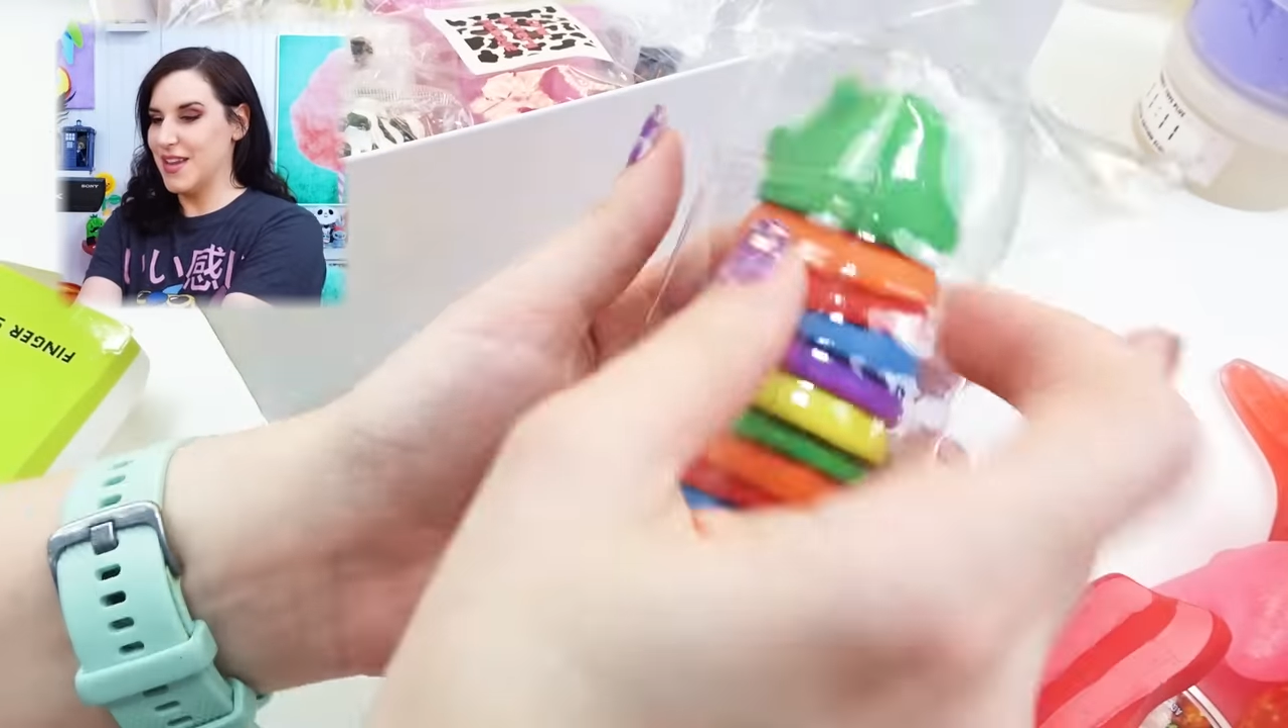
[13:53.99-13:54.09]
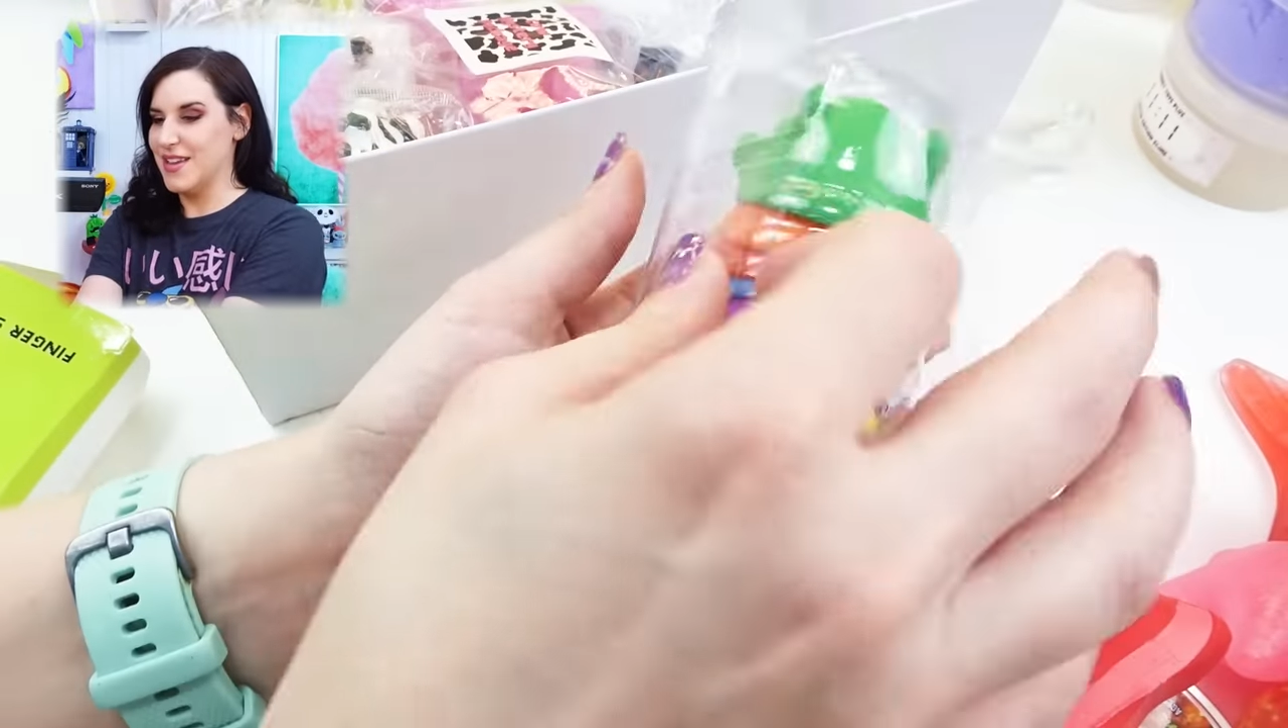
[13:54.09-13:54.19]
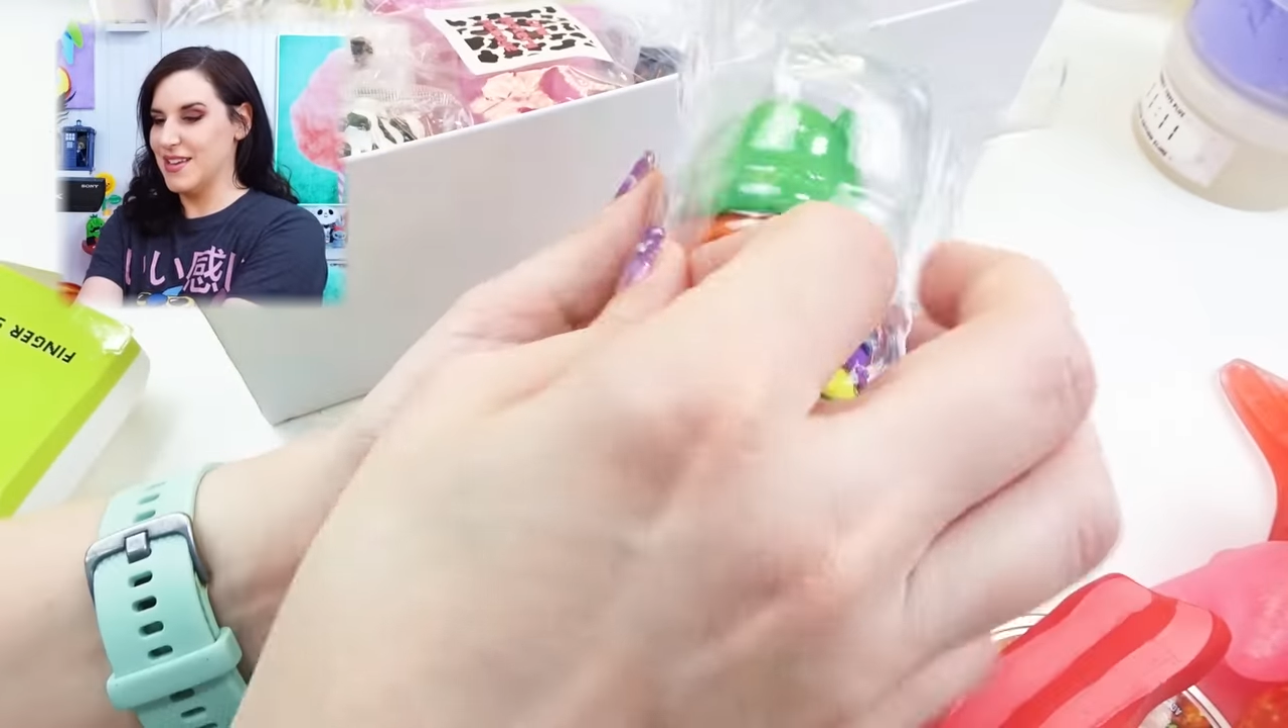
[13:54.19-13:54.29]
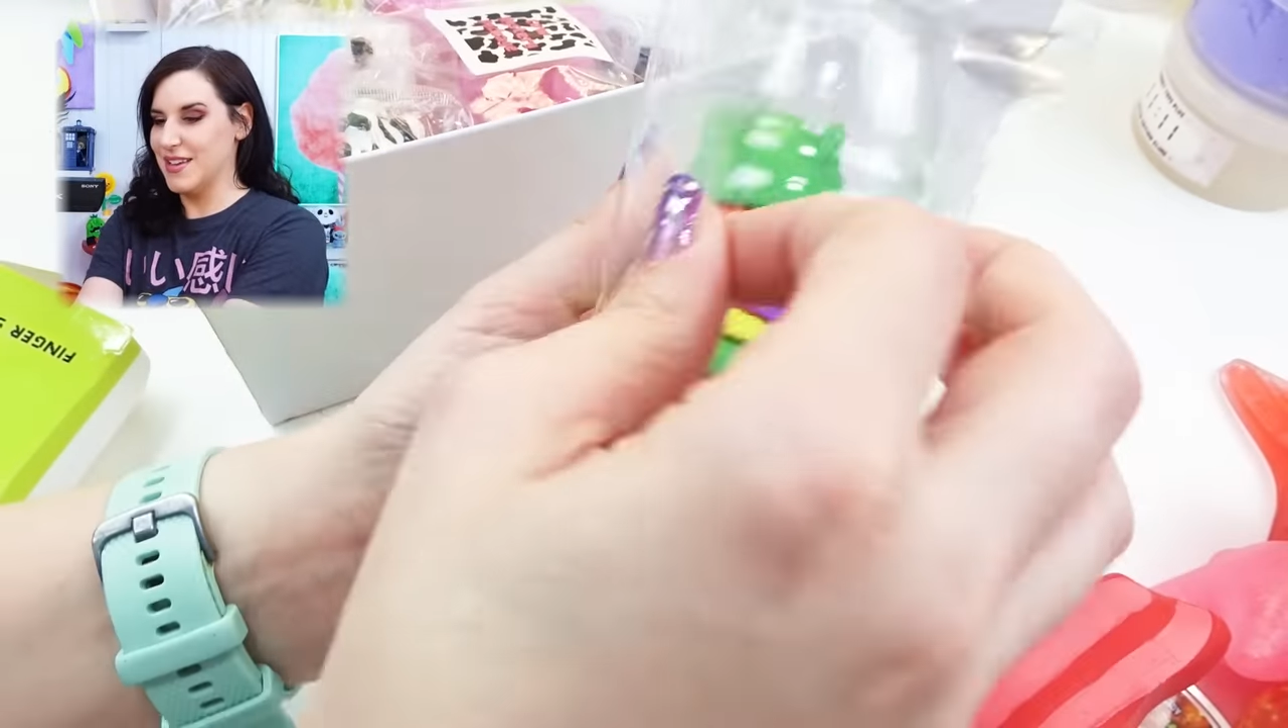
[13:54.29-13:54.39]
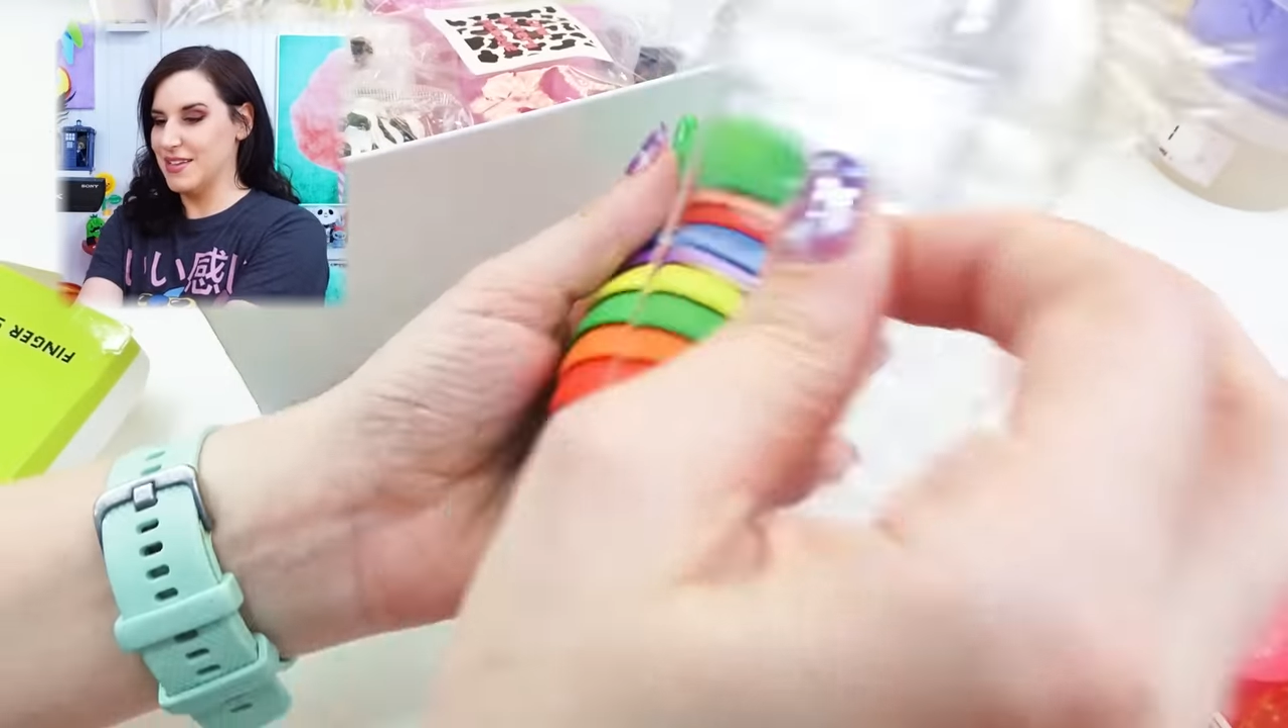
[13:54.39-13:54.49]

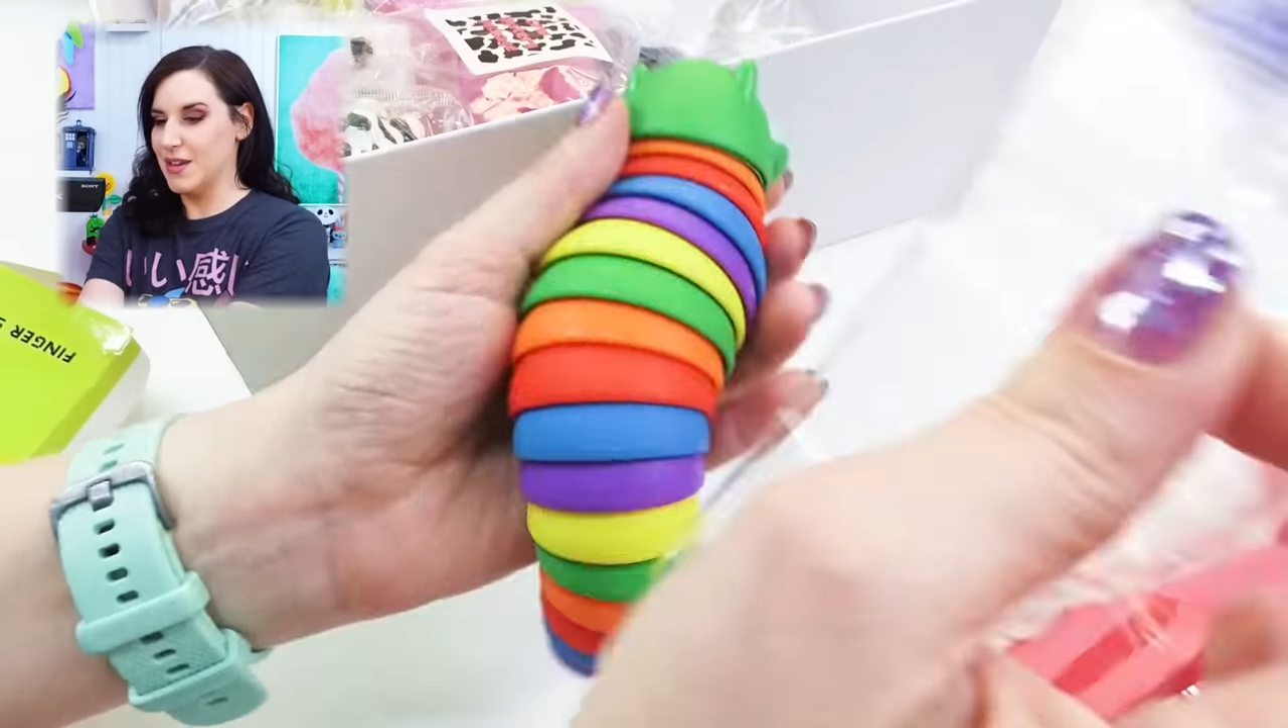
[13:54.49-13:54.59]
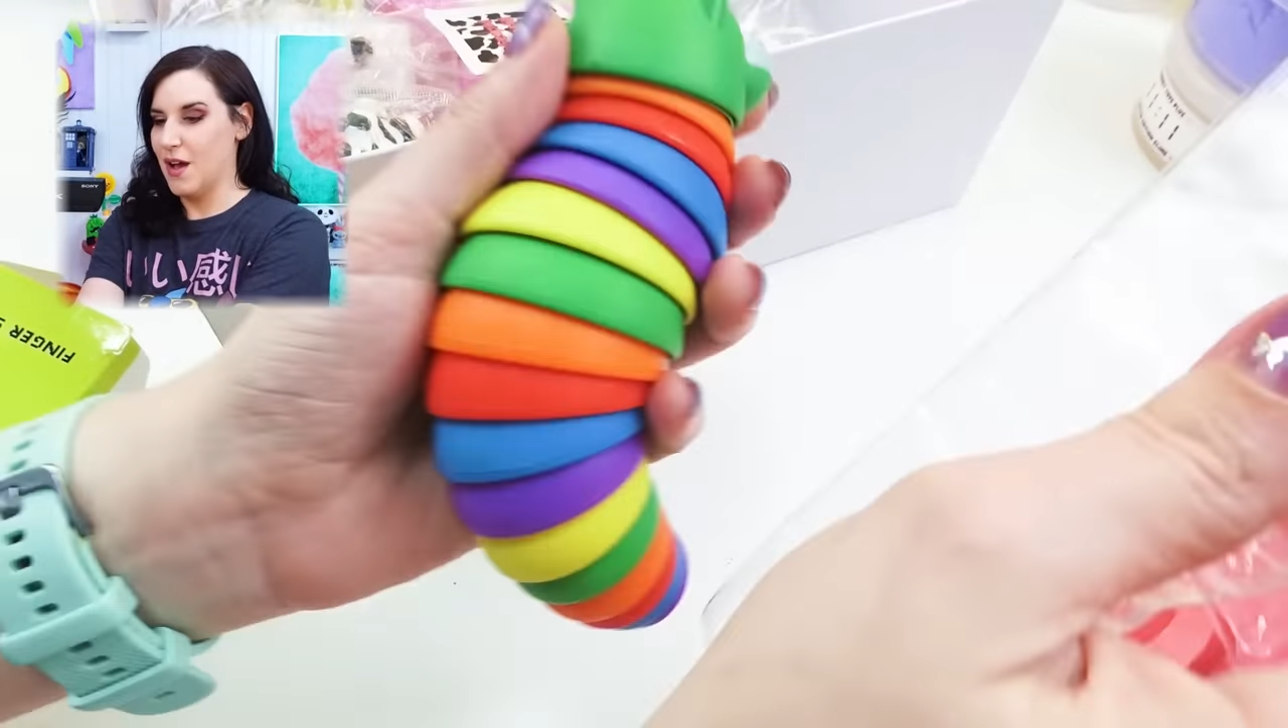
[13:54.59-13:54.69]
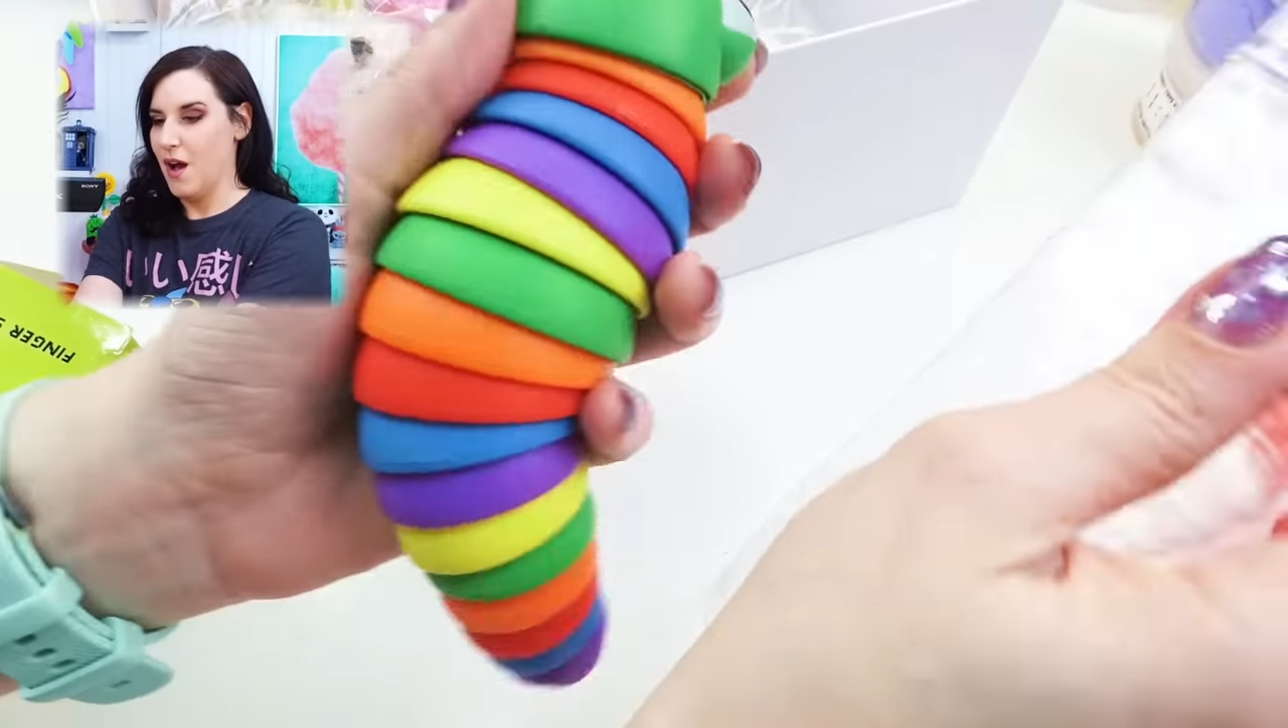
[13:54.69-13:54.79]
neat.